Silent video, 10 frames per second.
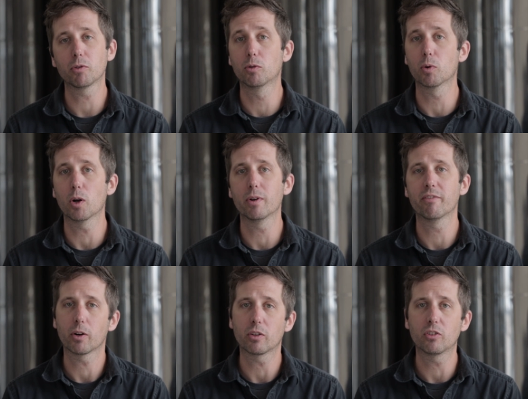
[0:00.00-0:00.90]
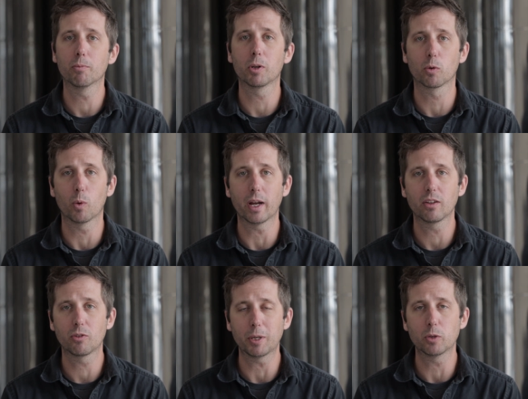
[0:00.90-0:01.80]
both grow in very similar
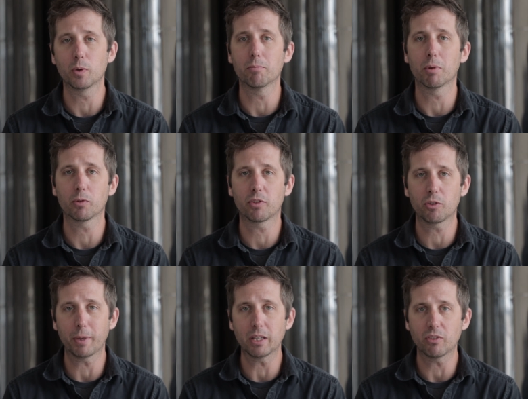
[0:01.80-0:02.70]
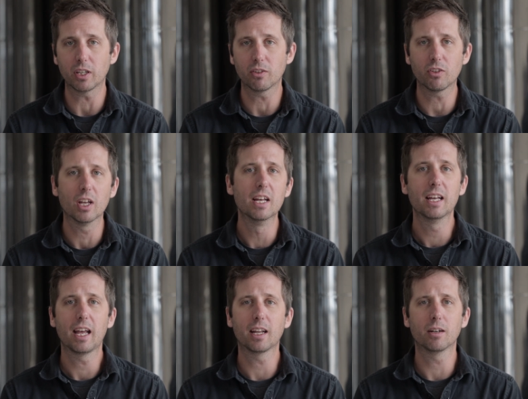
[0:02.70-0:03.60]
ways between both species.
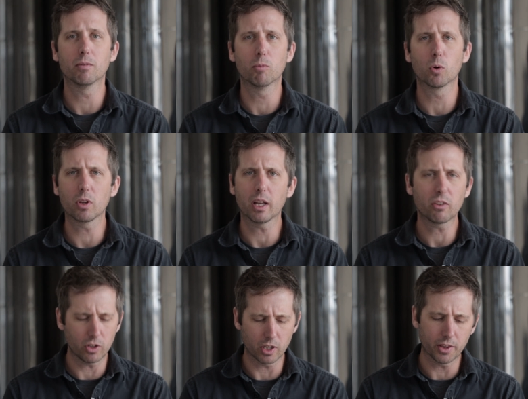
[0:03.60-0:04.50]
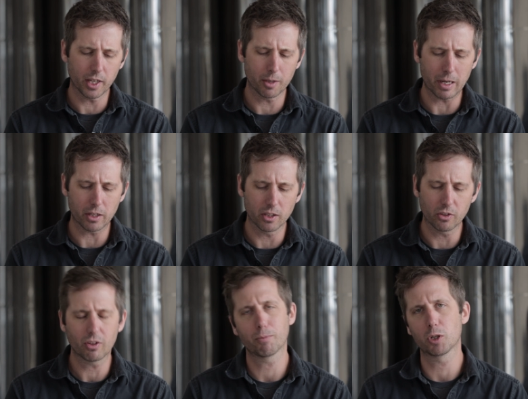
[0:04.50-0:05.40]
And more or less, you can think about it
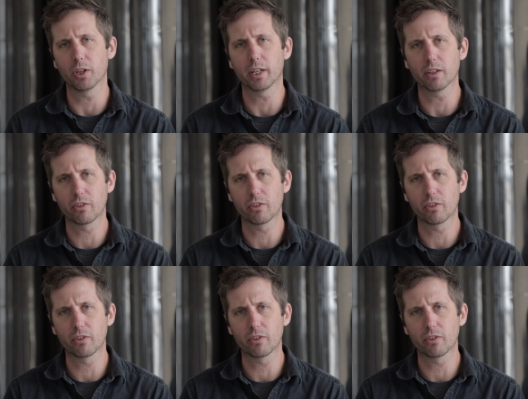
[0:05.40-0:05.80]
conceptually